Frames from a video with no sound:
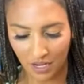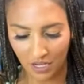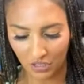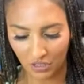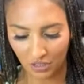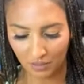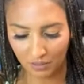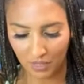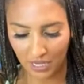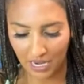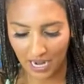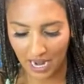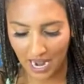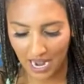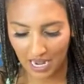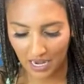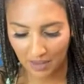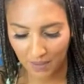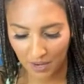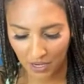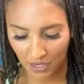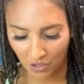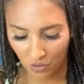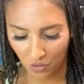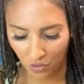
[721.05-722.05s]
So I'm going to add
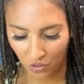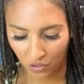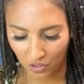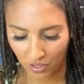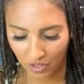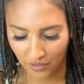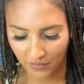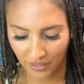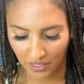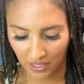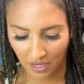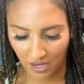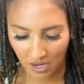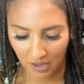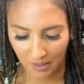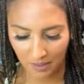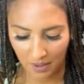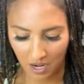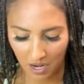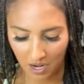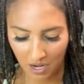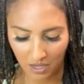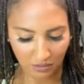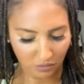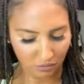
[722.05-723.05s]
about a quarter of
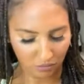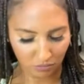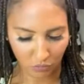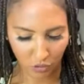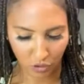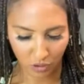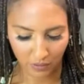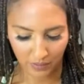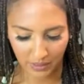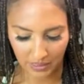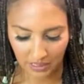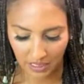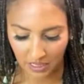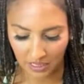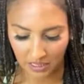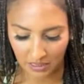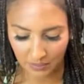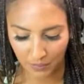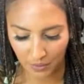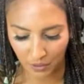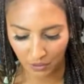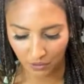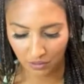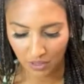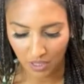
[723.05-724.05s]
a
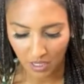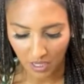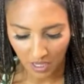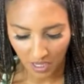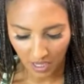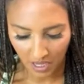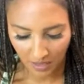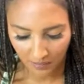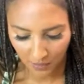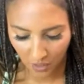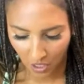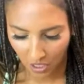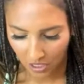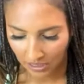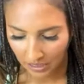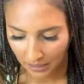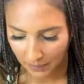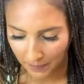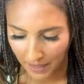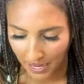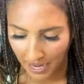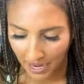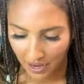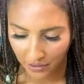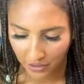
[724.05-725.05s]
teaspoon of
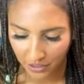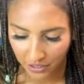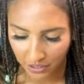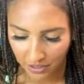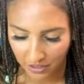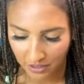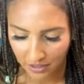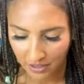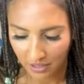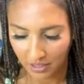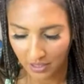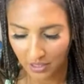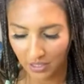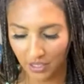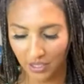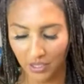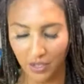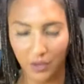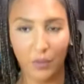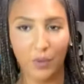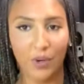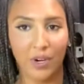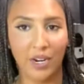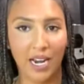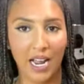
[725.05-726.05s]
garlic powder.
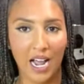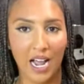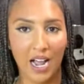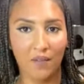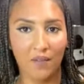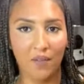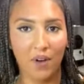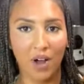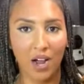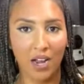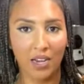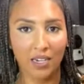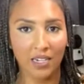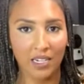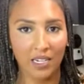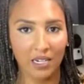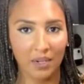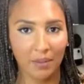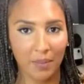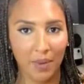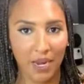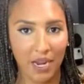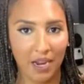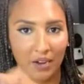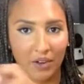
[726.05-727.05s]
We're going to have
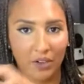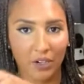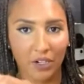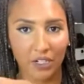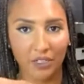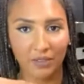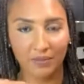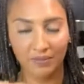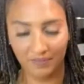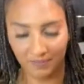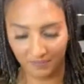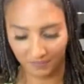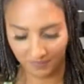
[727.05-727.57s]
onion powder